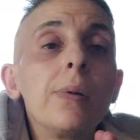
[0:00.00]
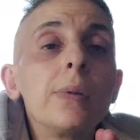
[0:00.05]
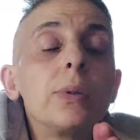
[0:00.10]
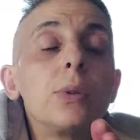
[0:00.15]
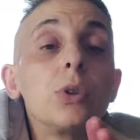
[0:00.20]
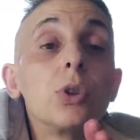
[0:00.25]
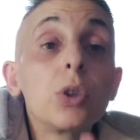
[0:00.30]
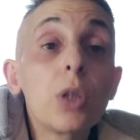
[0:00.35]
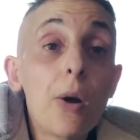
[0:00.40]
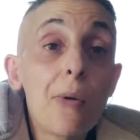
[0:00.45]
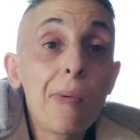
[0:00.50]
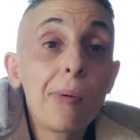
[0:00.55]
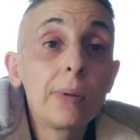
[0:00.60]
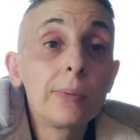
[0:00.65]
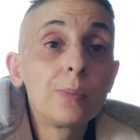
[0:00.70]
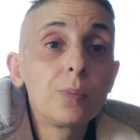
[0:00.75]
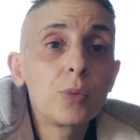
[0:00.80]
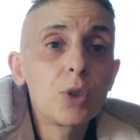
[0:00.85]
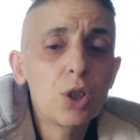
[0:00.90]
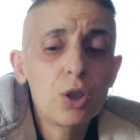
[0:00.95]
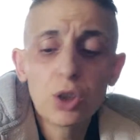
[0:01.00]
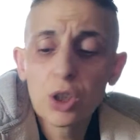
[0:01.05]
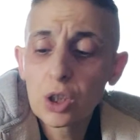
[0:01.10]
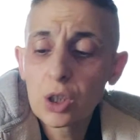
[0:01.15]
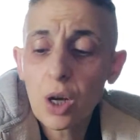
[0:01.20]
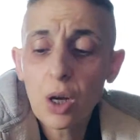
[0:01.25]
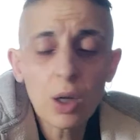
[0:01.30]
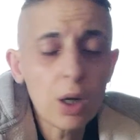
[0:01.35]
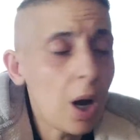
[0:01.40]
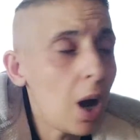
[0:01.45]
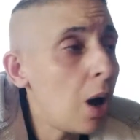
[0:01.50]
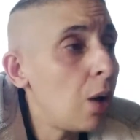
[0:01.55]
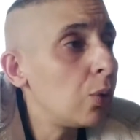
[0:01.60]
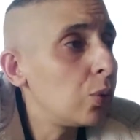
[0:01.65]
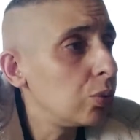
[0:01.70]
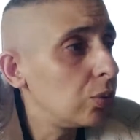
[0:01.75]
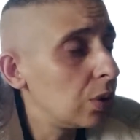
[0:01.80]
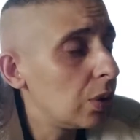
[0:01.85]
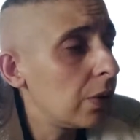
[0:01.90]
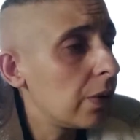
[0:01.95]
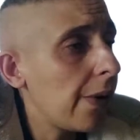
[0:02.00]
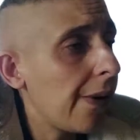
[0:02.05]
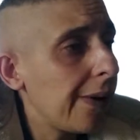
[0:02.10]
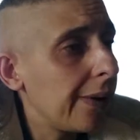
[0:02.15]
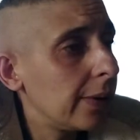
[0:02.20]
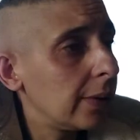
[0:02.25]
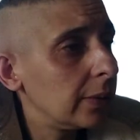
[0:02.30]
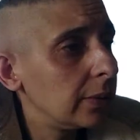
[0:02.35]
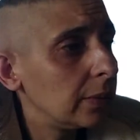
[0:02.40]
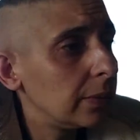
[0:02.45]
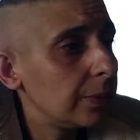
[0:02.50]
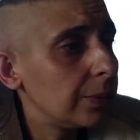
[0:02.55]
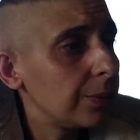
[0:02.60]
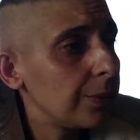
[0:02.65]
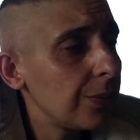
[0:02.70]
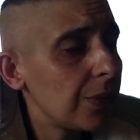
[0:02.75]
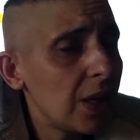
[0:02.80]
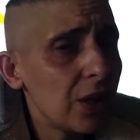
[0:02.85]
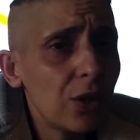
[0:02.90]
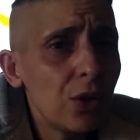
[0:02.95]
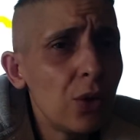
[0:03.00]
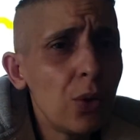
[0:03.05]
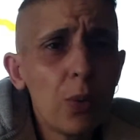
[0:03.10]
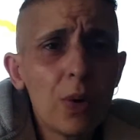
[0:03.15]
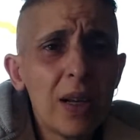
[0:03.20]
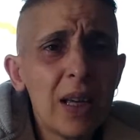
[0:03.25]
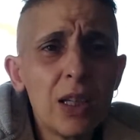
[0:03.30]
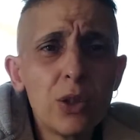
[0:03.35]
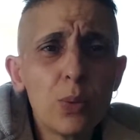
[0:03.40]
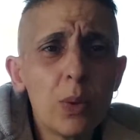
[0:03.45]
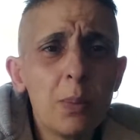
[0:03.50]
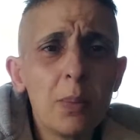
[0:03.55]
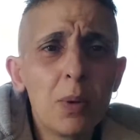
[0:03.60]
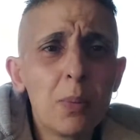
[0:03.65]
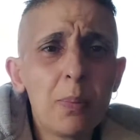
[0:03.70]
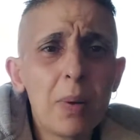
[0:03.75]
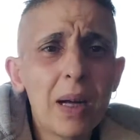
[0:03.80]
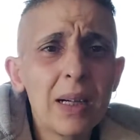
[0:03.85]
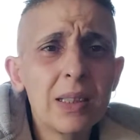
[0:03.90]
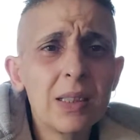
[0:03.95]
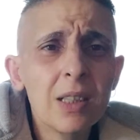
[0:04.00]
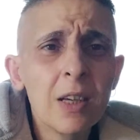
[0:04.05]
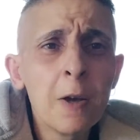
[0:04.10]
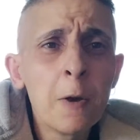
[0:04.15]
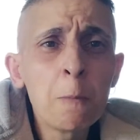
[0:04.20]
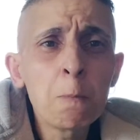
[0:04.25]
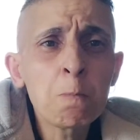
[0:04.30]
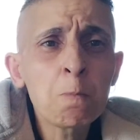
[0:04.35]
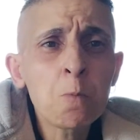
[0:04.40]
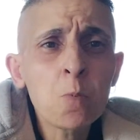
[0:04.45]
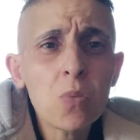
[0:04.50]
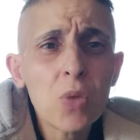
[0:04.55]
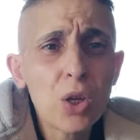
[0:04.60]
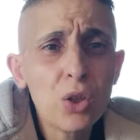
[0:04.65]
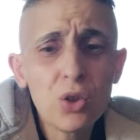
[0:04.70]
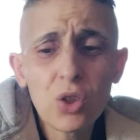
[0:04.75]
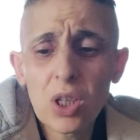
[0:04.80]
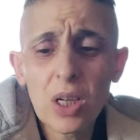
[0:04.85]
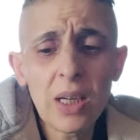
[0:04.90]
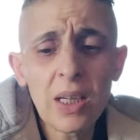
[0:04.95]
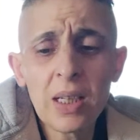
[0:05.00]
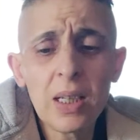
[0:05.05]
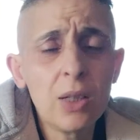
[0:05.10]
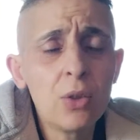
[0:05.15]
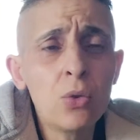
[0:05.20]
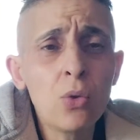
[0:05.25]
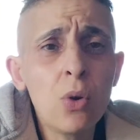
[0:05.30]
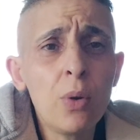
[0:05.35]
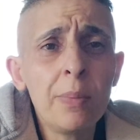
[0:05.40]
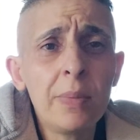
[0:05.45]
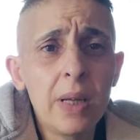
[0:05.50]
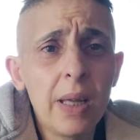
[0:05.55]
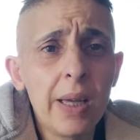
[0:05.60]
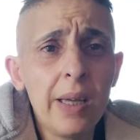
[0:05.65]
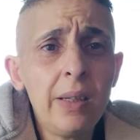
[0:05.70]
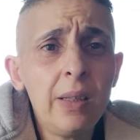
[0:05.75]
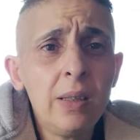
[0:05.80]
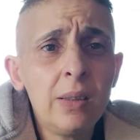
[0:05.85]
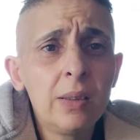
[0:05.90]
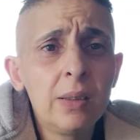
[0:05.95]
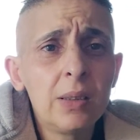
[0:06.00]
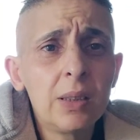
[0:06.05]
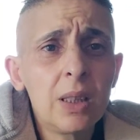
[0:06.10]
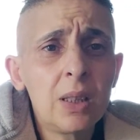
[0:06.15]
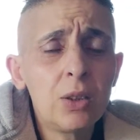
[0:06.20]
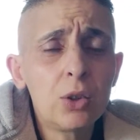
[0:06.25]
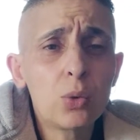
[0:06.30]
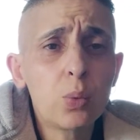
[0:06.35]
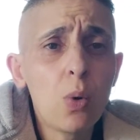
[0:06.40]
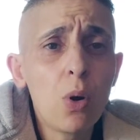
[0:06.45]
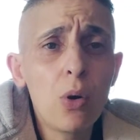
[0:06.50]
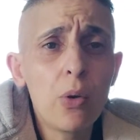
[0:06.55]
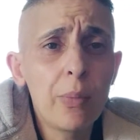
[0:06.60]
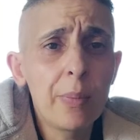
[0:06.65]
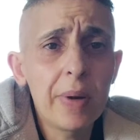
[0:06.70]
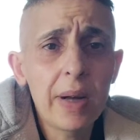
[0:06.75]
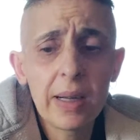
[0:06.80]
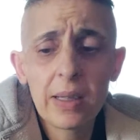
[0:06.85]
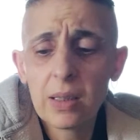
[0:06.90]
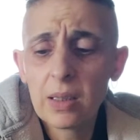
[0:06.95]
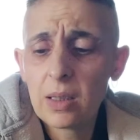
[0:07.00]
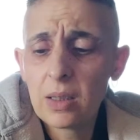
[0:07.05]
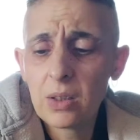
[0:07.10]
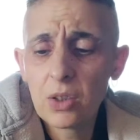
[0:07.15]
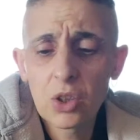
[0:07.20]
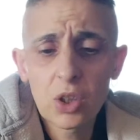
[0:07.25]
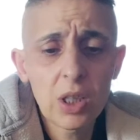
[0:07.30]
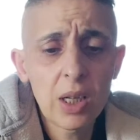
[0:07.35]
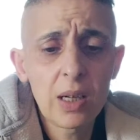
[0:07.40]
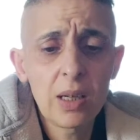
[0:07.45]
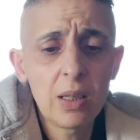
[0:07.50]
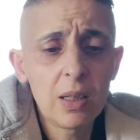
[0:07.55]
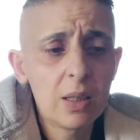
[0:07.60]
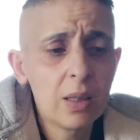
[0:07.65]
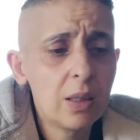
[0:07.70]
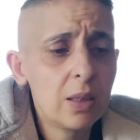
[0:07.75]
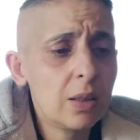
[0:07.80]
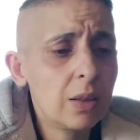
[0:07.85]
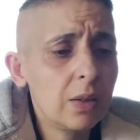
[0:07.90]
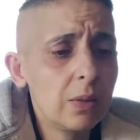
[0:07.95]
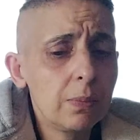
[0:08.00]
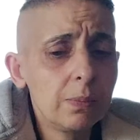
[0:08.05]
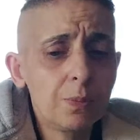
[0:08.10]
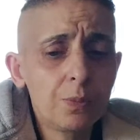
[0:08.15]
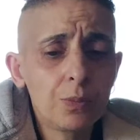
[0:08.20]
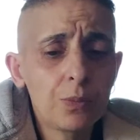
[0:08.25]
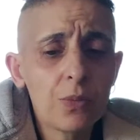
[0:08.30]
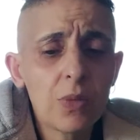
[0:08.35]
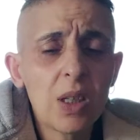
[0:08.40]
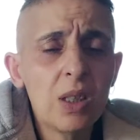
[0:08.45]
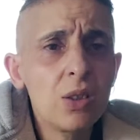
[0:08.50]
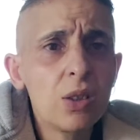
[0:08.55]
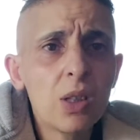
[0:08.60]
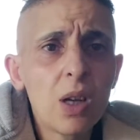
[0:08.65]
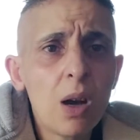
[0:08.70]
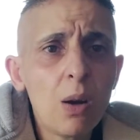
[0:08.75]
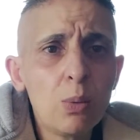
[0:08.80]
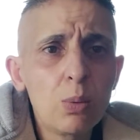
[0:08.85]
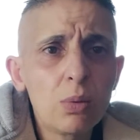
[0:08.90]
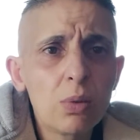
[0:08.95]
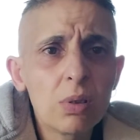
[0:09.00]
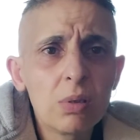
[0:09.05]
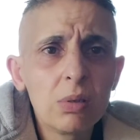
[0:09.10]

So, because it's gone cold. I don't know what it is with mukbangs. You sit and eat normally, and it's warm, and you sit, and it's cold.